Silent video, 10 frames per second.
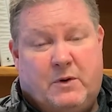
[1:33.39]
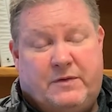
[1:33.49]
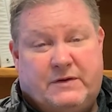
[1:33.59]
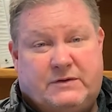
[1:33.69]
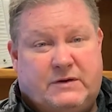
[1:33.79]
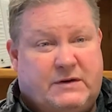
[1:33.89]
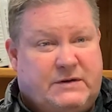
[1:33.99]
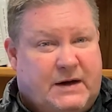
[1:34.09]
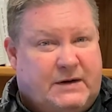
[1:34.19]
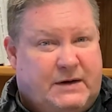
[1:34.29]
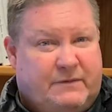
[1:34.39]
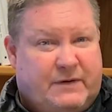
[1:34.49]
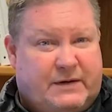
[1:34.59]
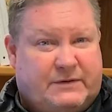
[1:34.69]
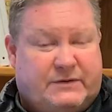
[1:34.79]
both as a detective,
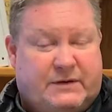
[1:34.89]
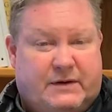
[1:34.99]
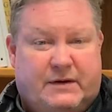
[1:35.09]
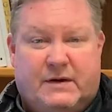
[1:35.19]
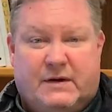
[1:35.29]
as the